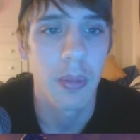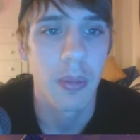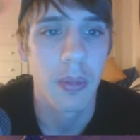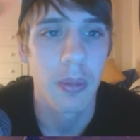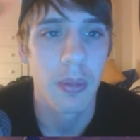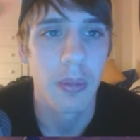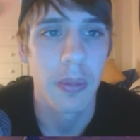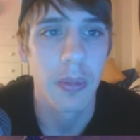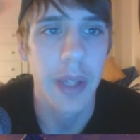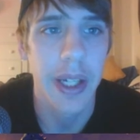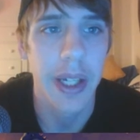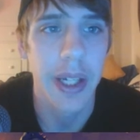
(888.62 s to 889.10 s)

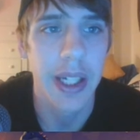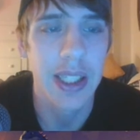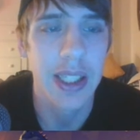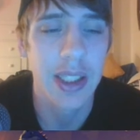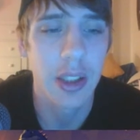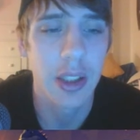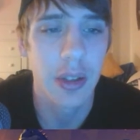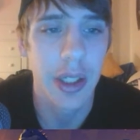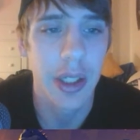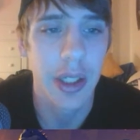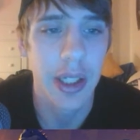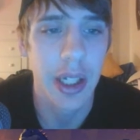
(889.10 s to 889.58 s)
Yeah, he's a
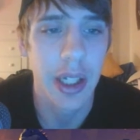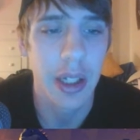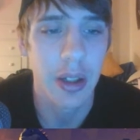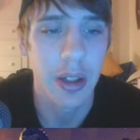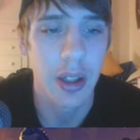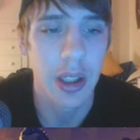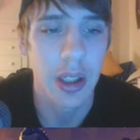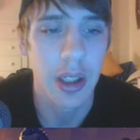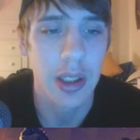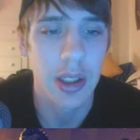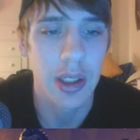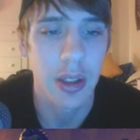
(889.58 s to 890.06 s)
great
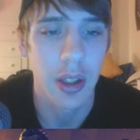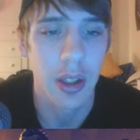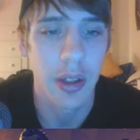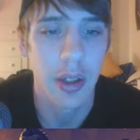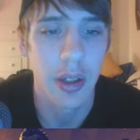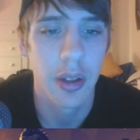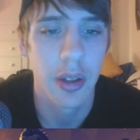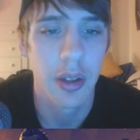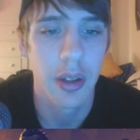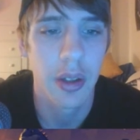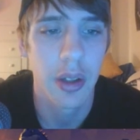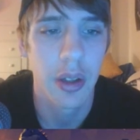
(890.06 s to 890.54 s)
9-cost card,
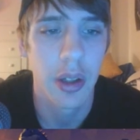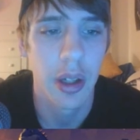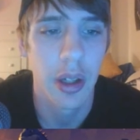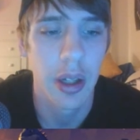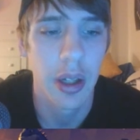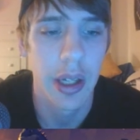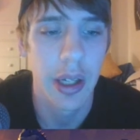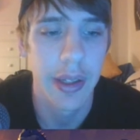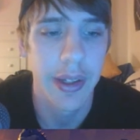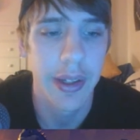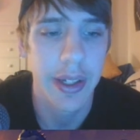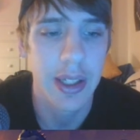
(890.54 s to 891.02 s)
and
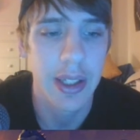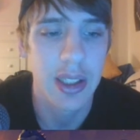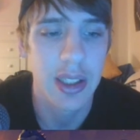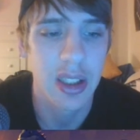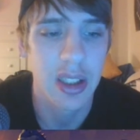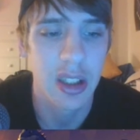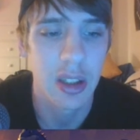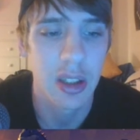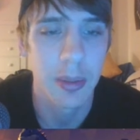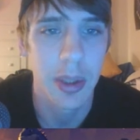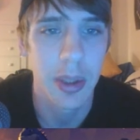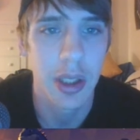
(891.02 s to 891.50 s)
I think he's
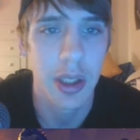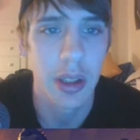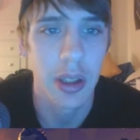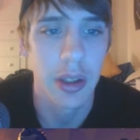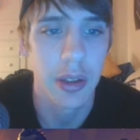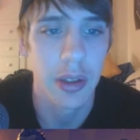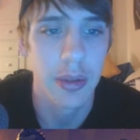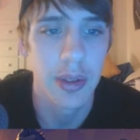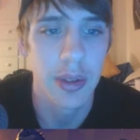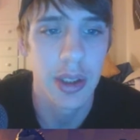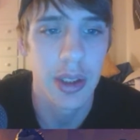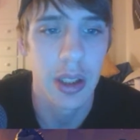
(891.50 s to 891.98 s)
going to be
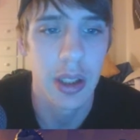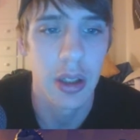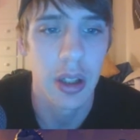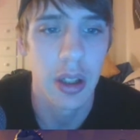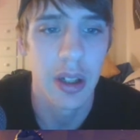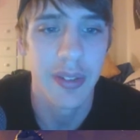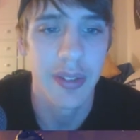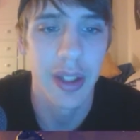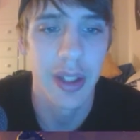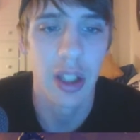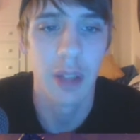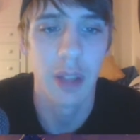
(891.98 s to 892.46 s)
used in a lot
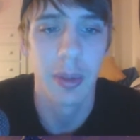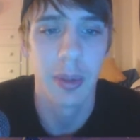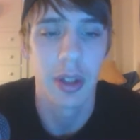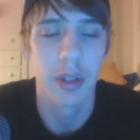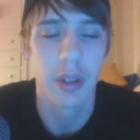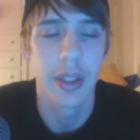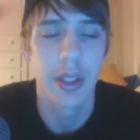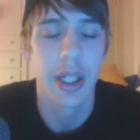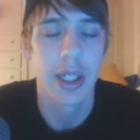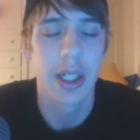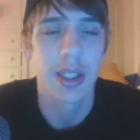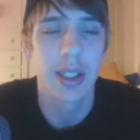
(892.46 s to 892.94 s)
of elemental
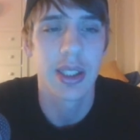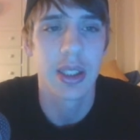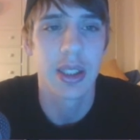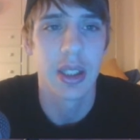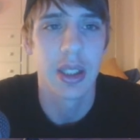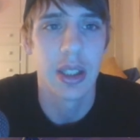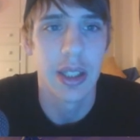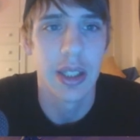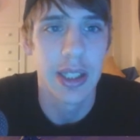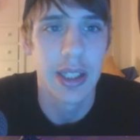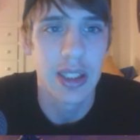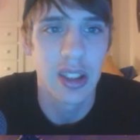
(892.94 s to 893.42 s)
decks,
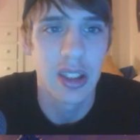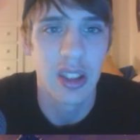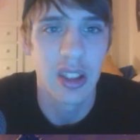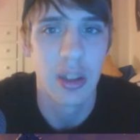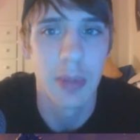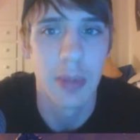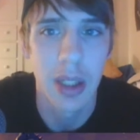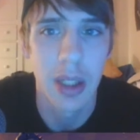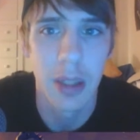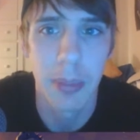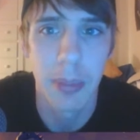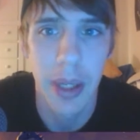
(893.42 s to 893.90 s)
and he's going to
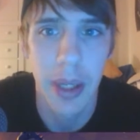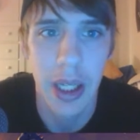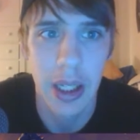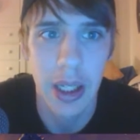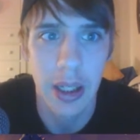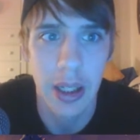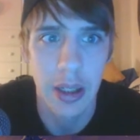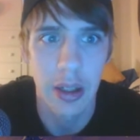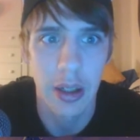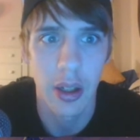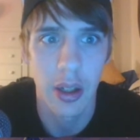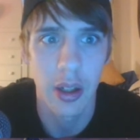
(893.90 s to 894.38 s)
be a
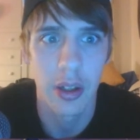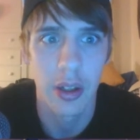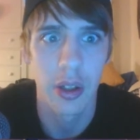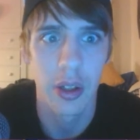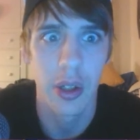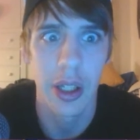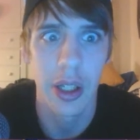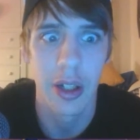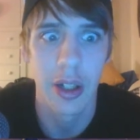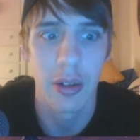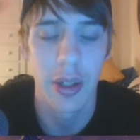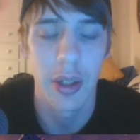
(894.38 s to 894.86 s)
pain to
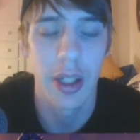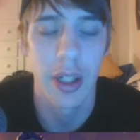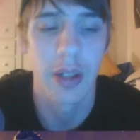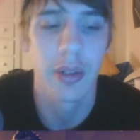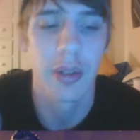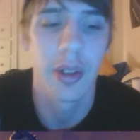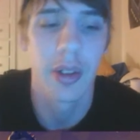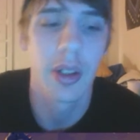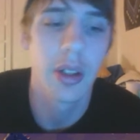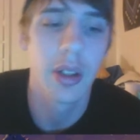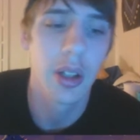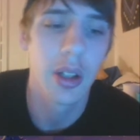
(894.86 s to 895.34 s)
get around.